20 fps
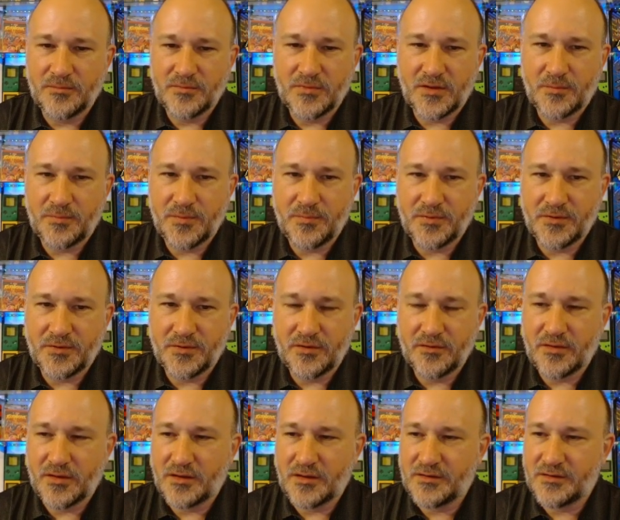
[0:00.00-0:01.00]
Let people
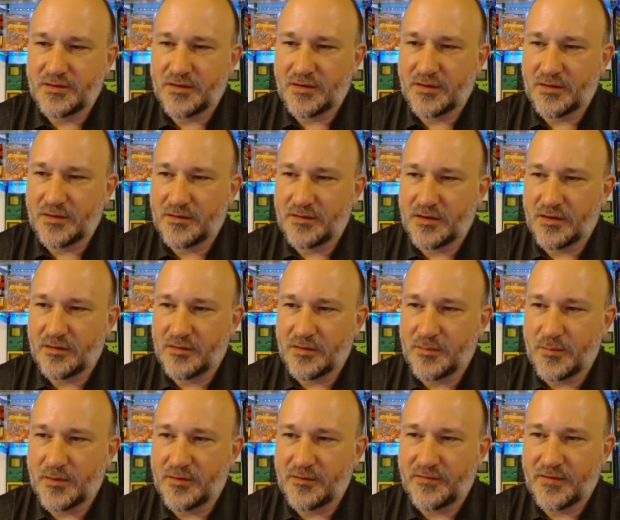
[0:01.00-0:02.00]
know that
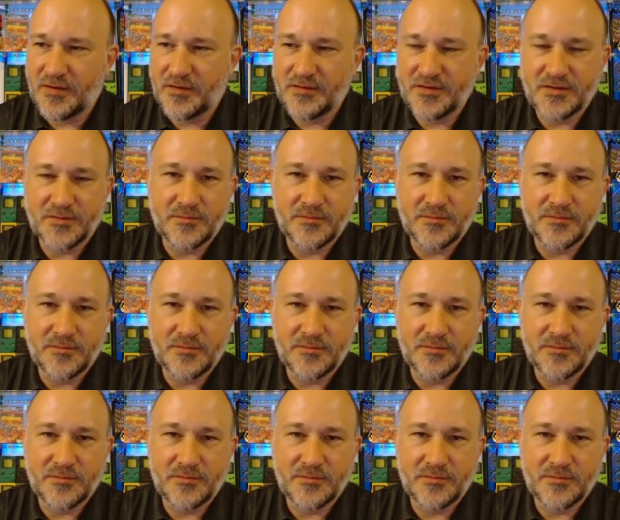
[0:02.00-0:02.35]
you might have found